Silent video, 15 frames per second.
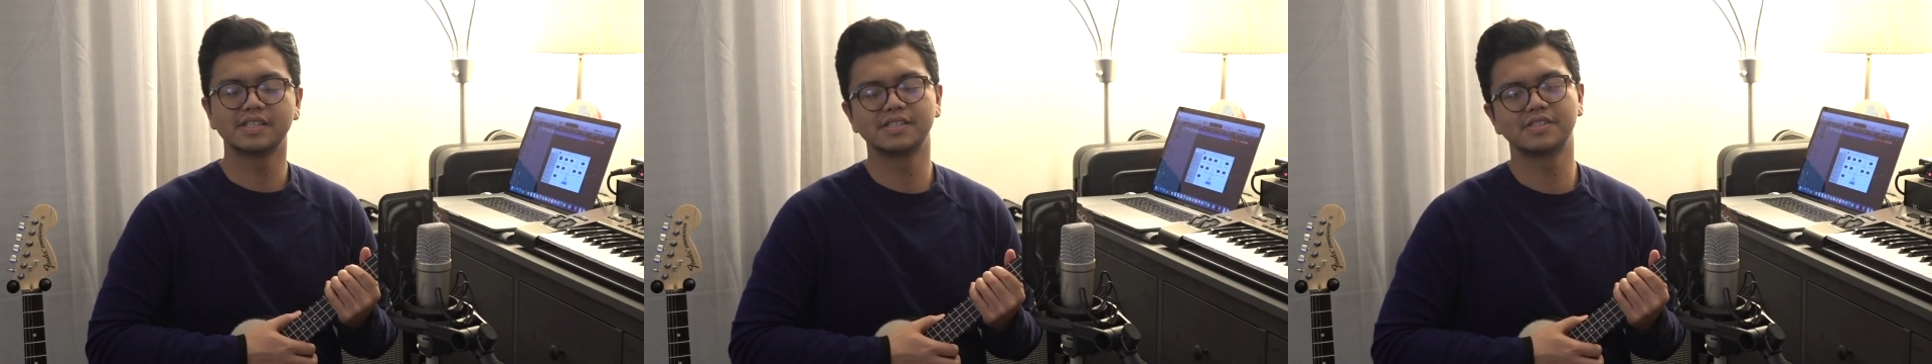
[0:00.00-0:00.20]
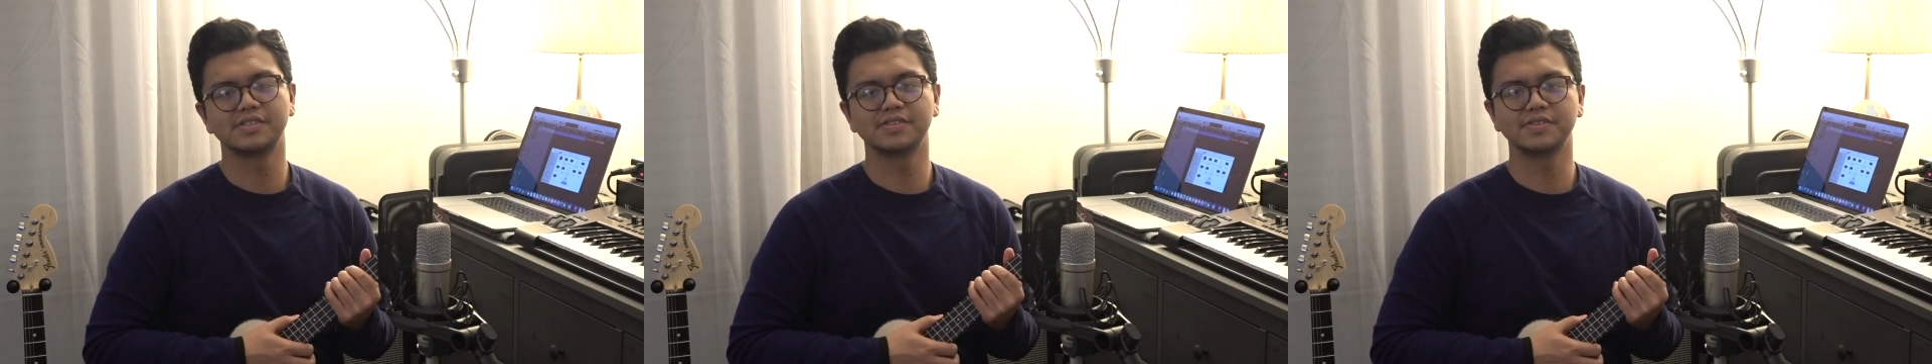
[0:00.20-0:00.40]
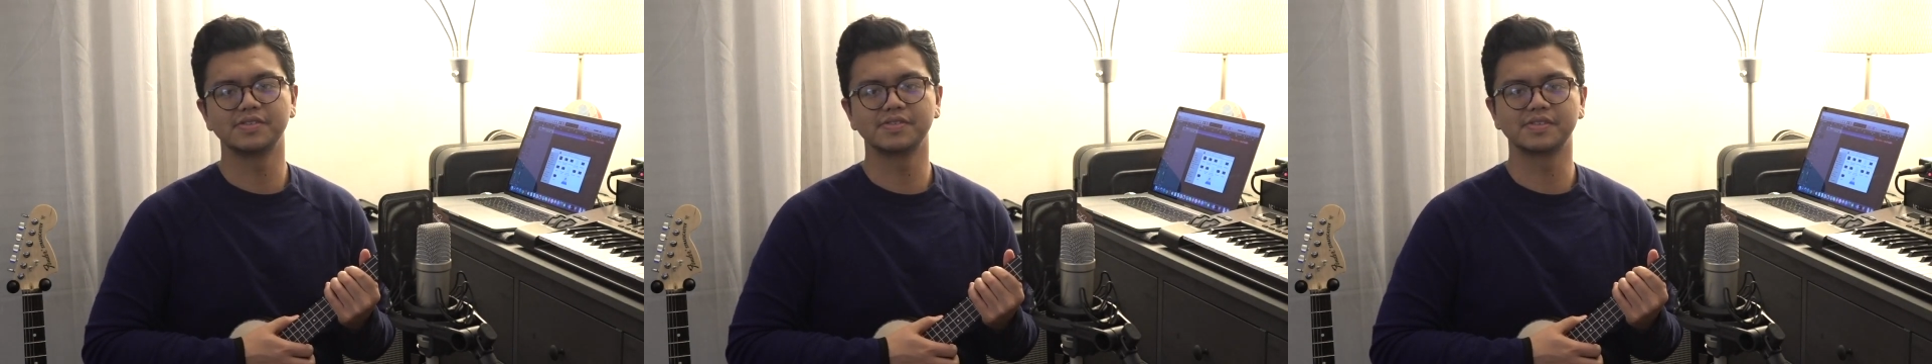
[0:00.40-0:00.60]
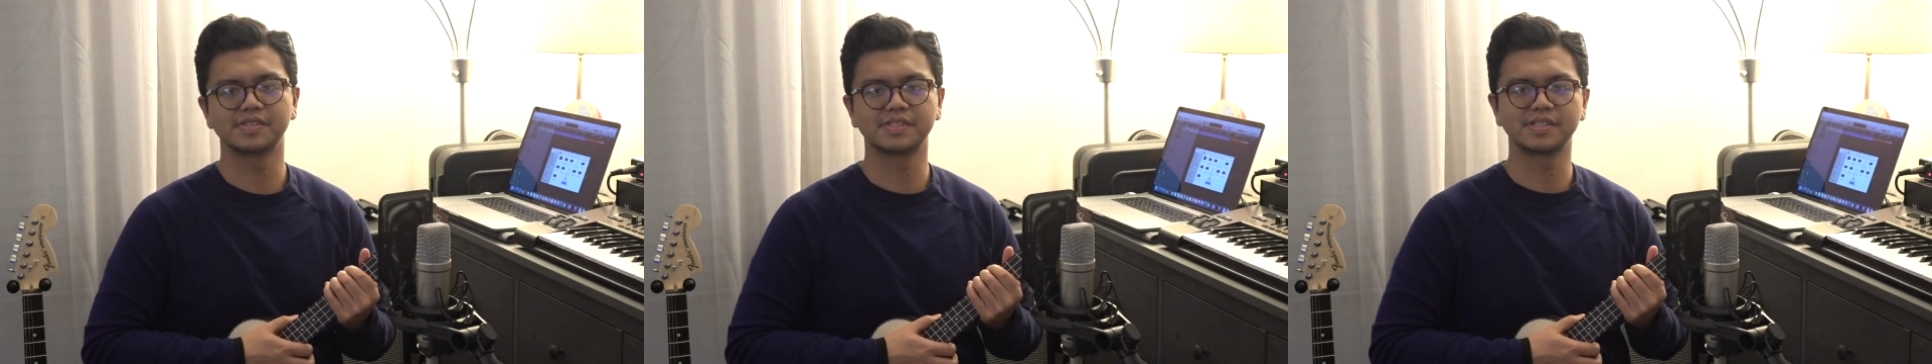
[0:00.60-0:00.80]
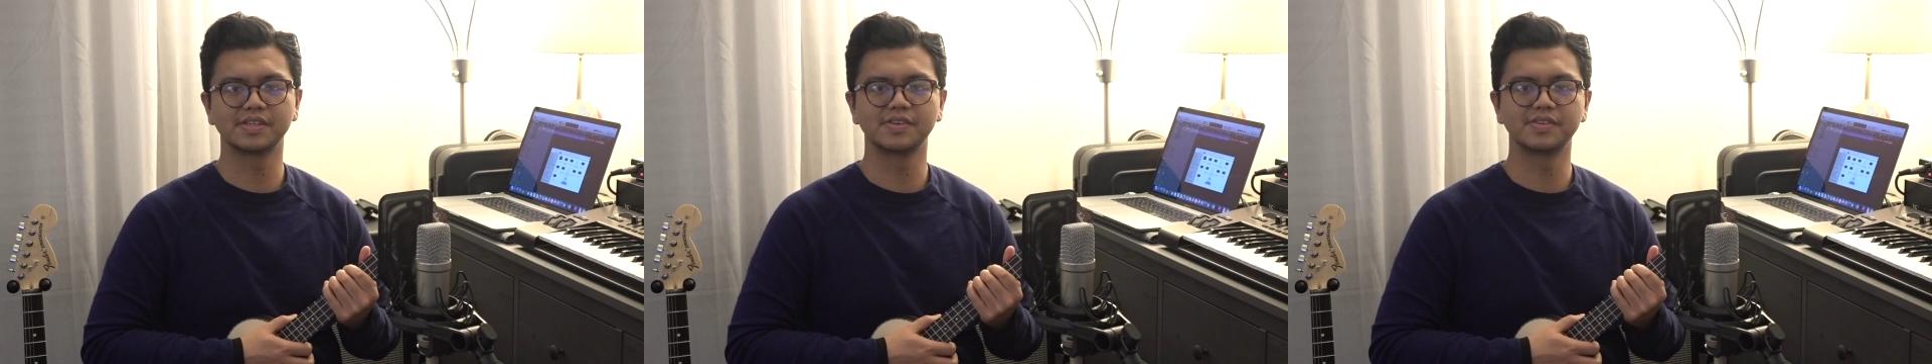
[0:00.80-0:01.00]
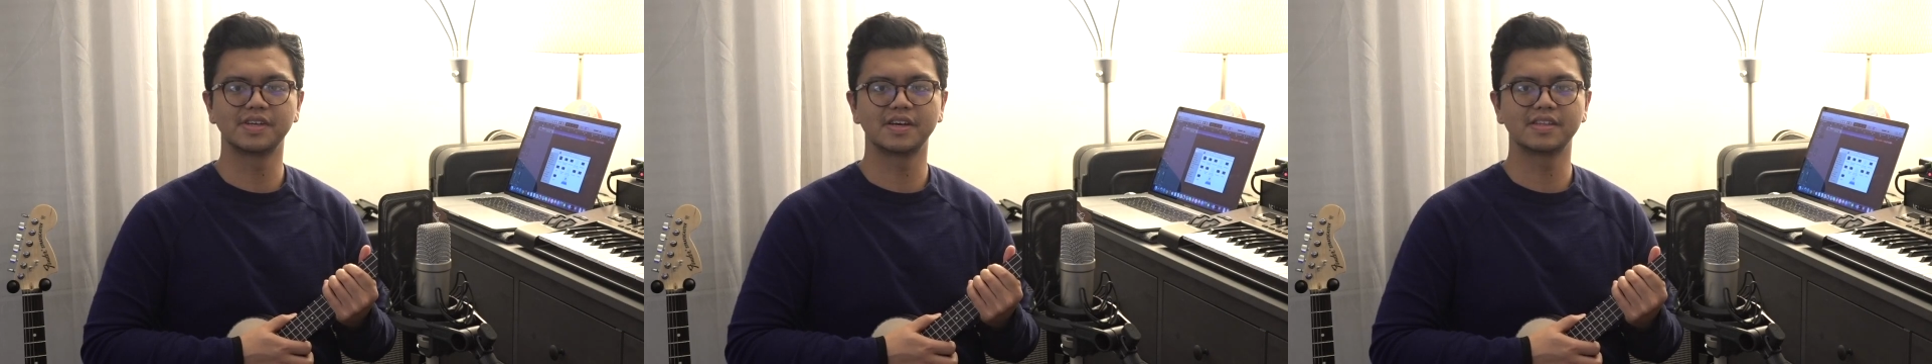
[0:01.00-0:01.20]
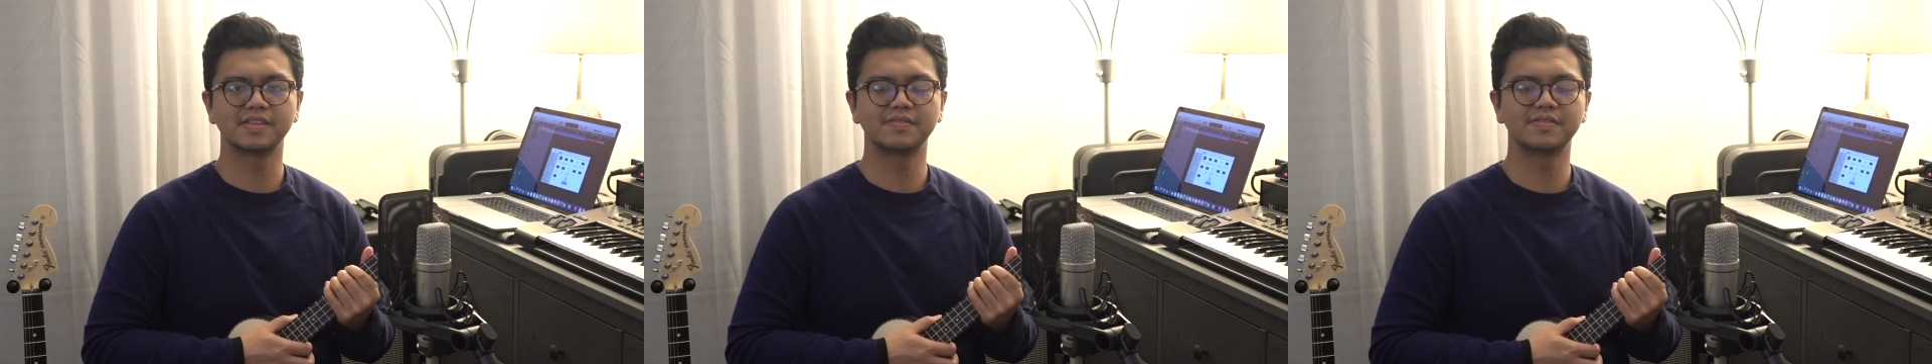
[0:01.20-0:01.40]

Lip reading: to slow down the